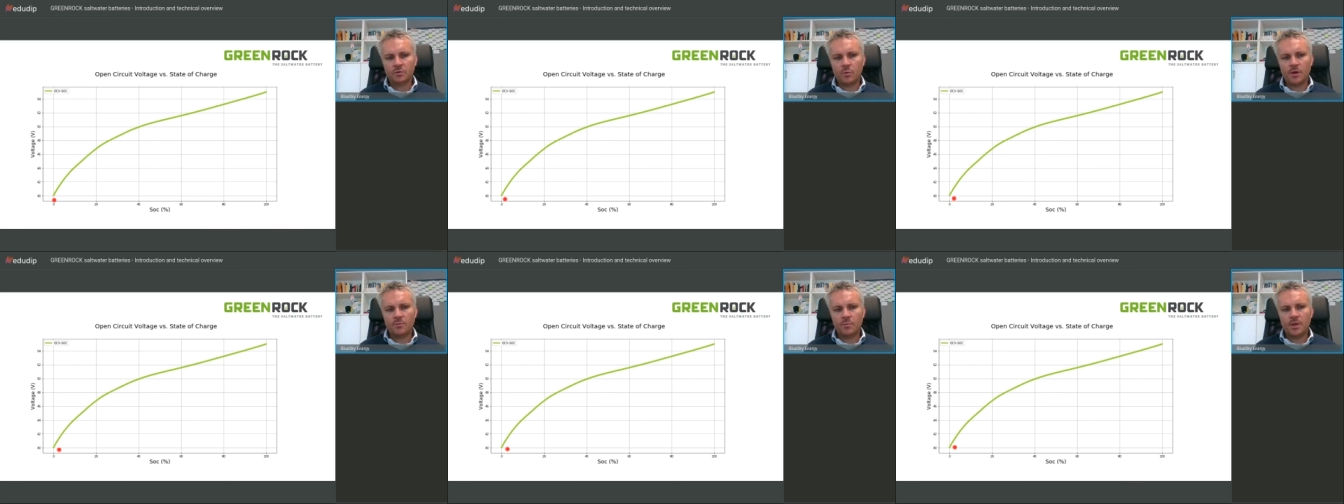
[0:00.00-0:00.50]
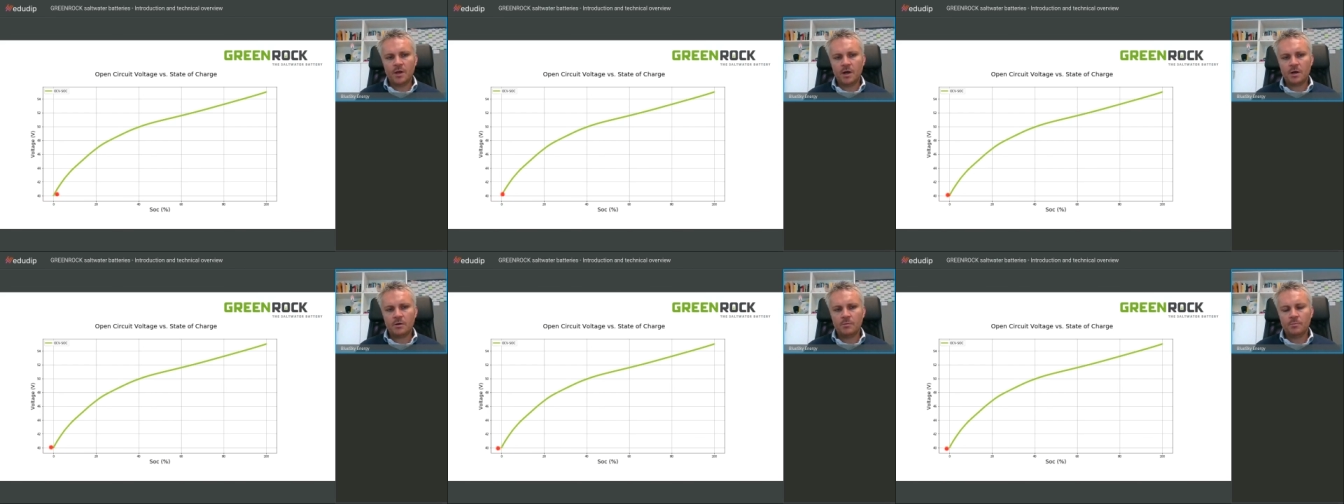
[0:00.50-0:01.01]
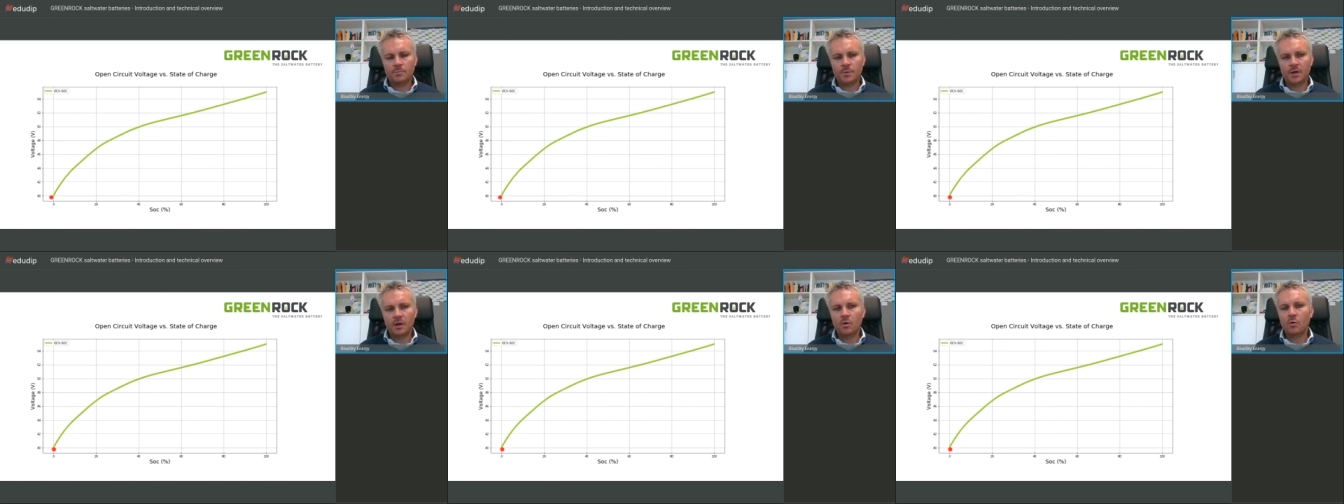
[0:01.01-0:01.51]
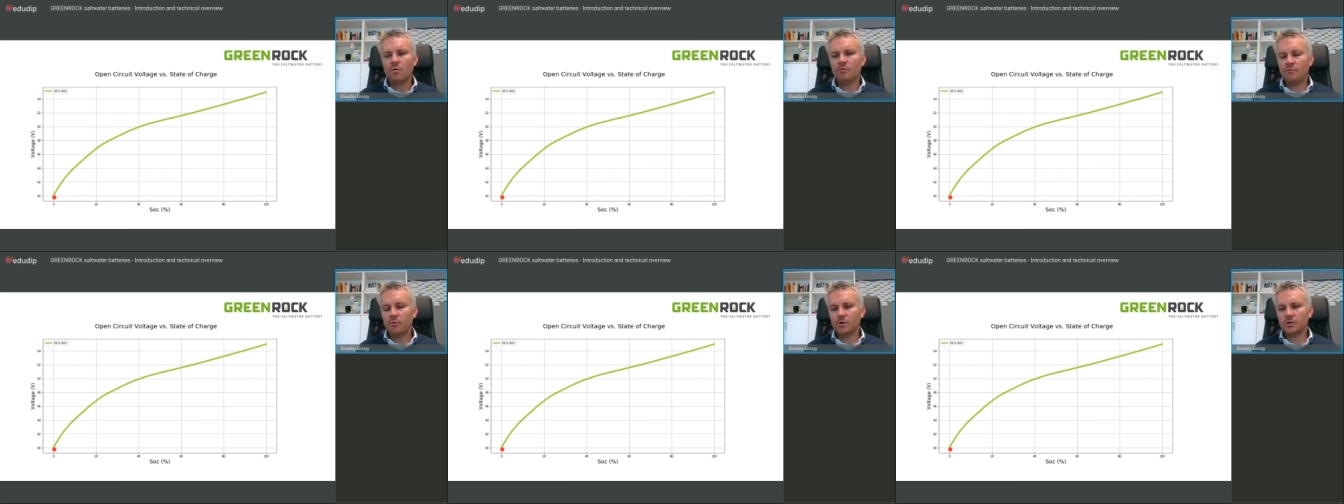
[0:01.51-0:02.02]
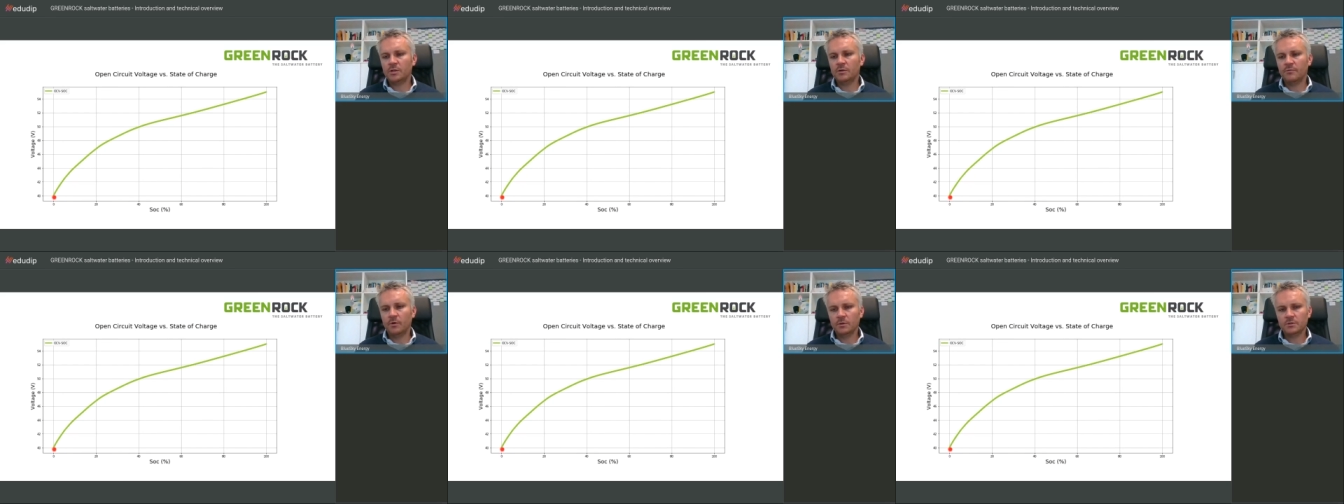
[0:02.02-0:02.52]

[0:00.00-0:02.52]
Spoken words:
volts, the battery is empty.